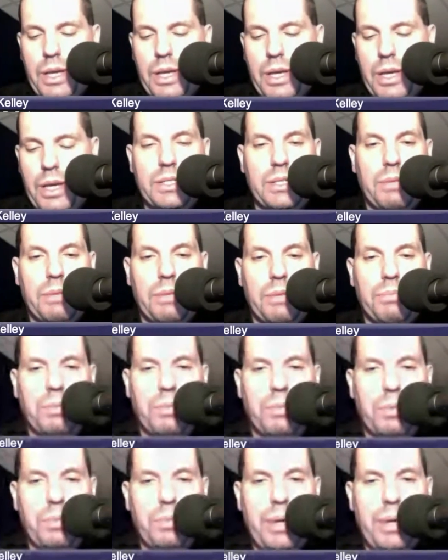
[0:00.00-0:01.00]
something
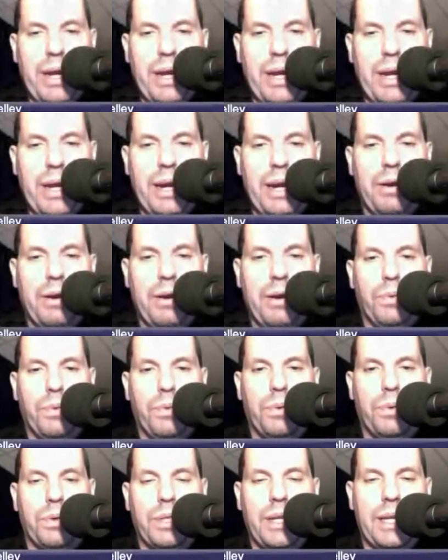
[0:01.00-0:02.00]
prepared
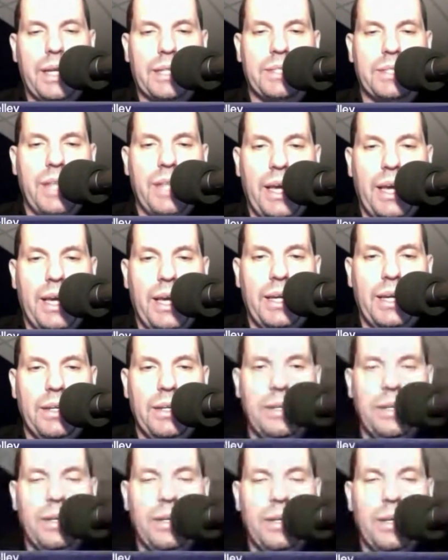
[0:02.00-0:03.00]
for the next day.
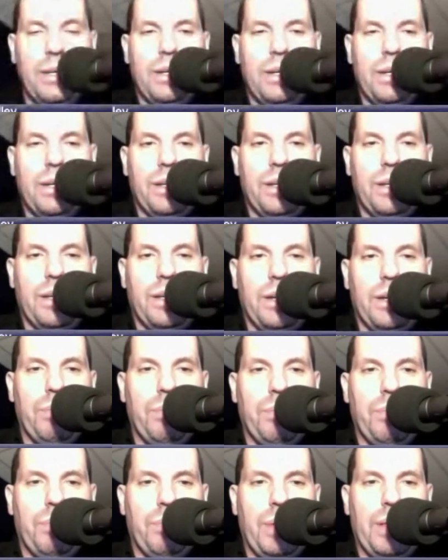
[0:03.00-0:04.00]

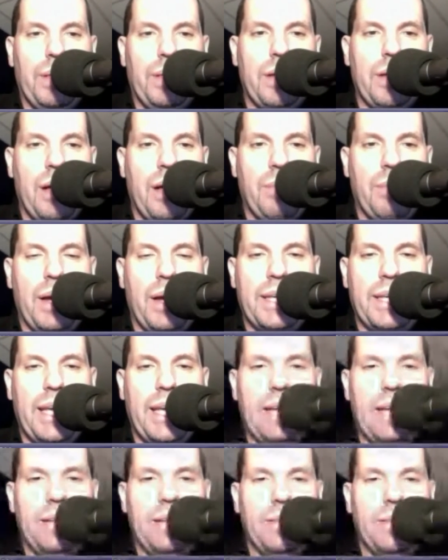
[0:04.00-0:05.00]
And by the time I
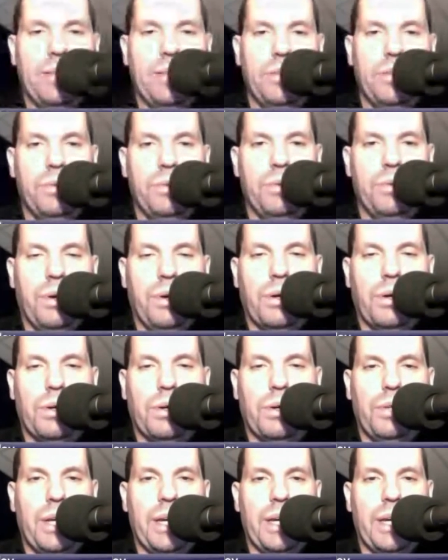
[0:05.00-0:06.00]
get to Art
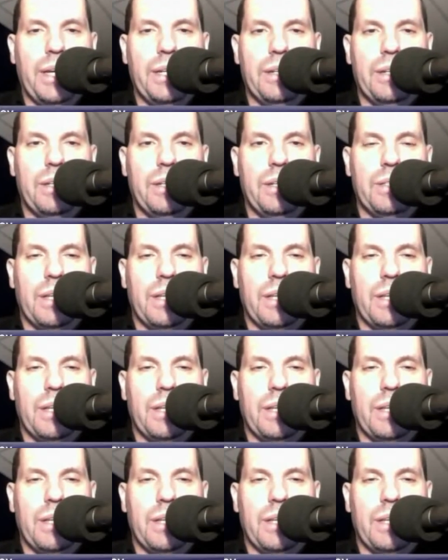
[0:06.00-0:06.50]
All Night, it's like